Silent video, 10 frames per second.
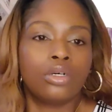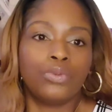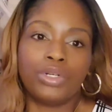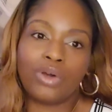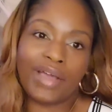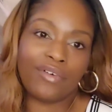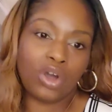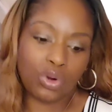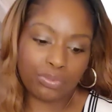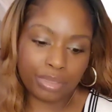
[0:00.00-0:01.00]
We don't have
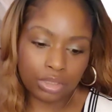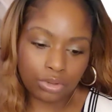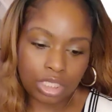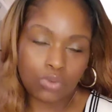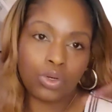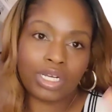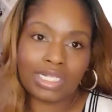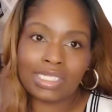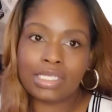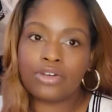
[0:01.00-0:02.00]
code blue because we're
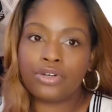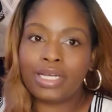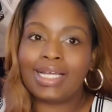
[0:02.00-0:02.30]
considered a